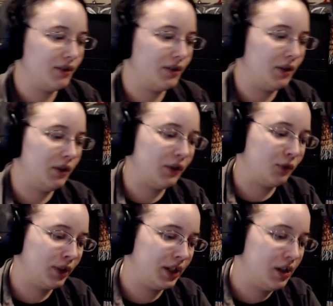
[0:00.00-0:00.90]
This
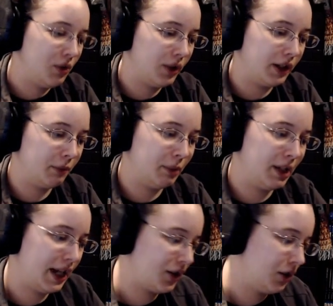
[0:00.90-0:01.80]
really annoying
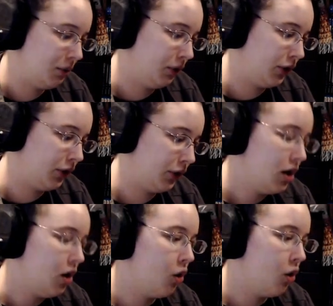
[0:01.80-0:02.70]
debate, actually, where it's like,
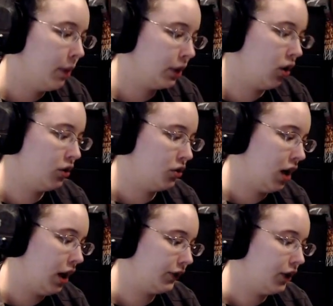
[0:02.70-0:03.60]
oh my god, you
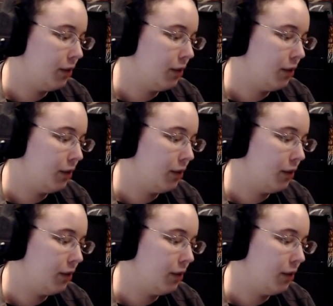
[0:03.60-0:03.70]
guys,